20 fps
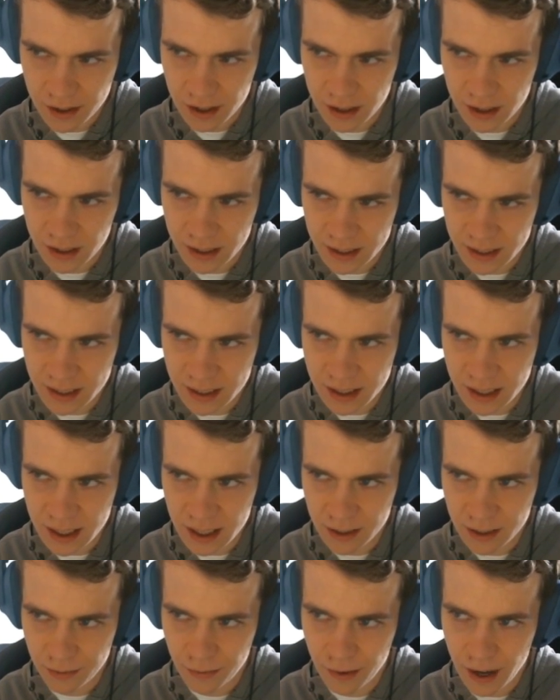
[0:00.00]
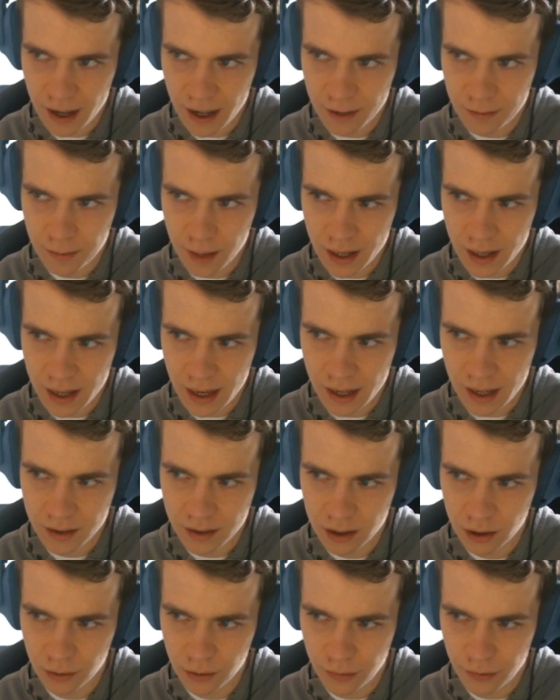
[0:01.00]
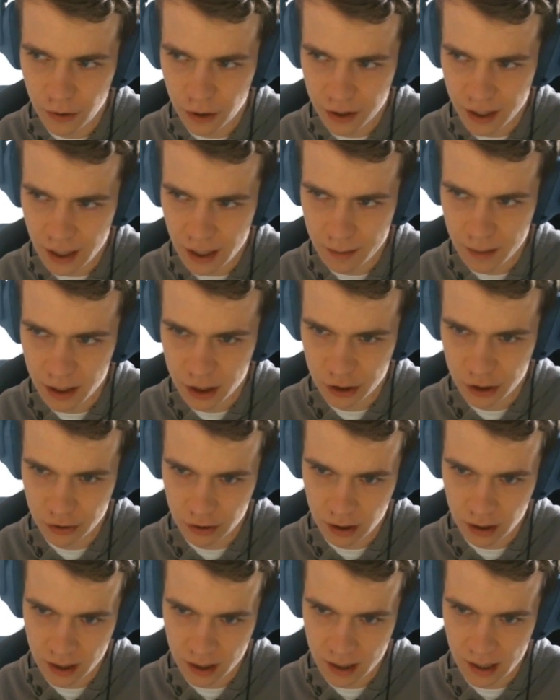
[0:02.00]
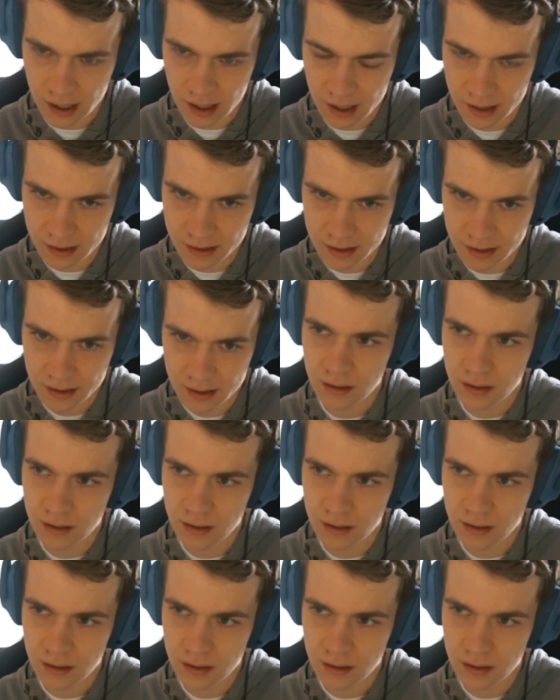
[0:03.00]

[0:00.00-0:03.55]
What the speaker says: Let's say it's 5 mana, deal 4 damage, draw a card.